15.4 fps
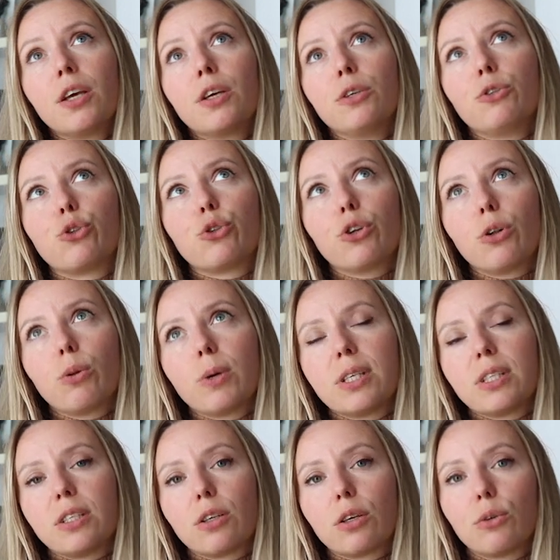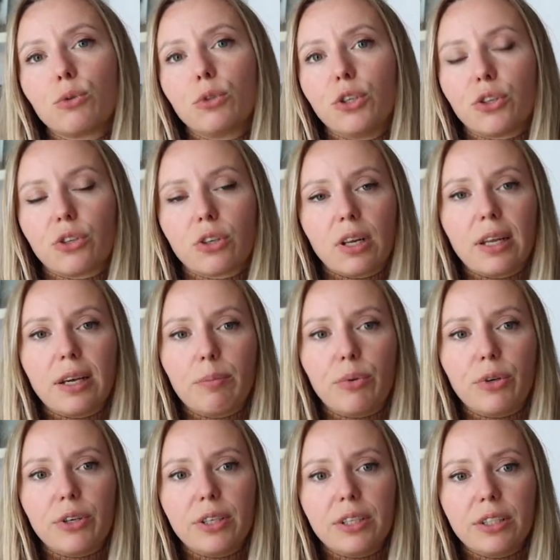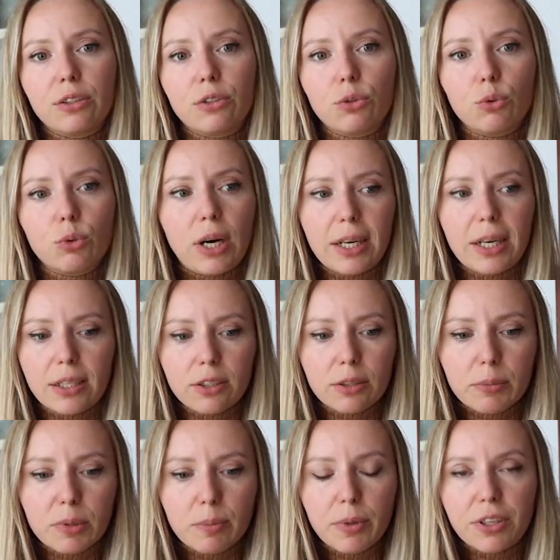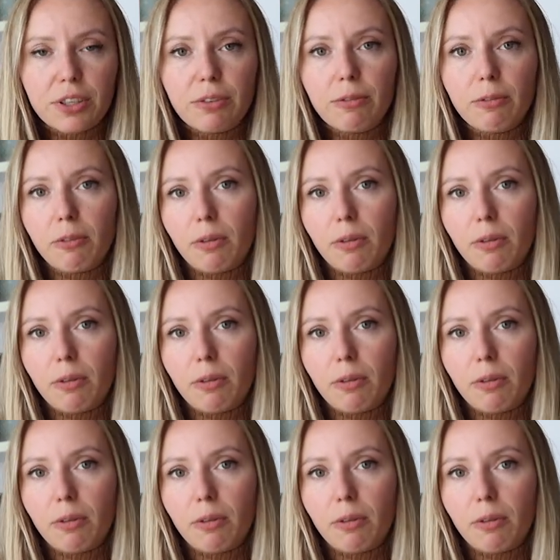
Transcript: You should always include your labor into items, but